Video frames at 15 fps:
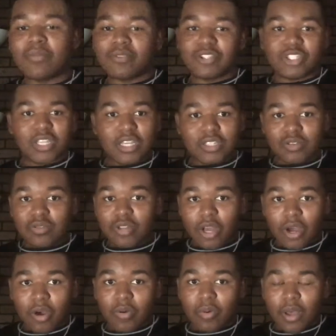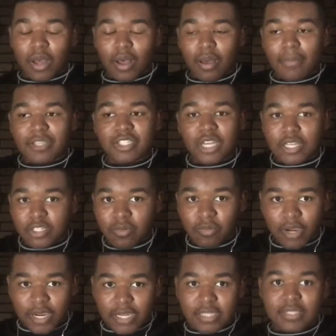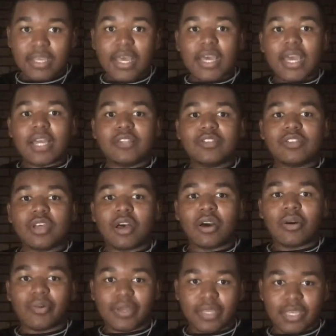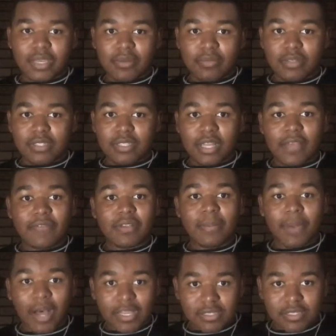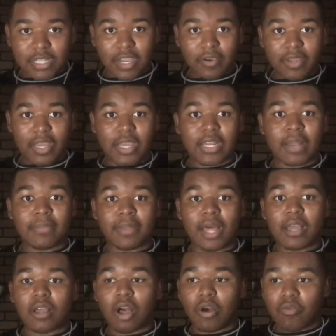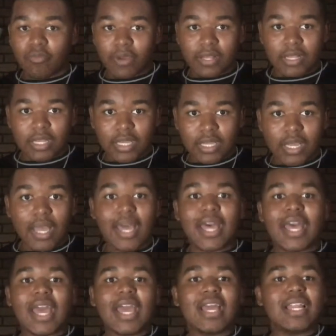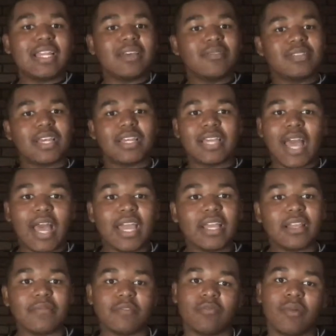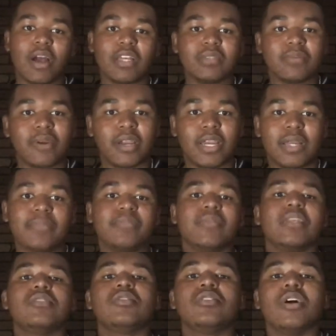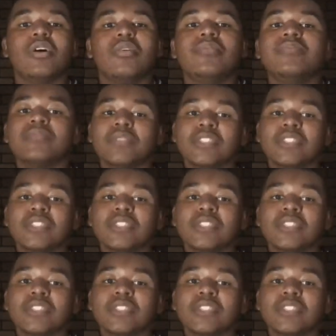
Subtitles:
was just exchanging words. And so he was living in the Boston area, and I'm like, oh really? And he was like, yeah, he lived in Roxbury. And so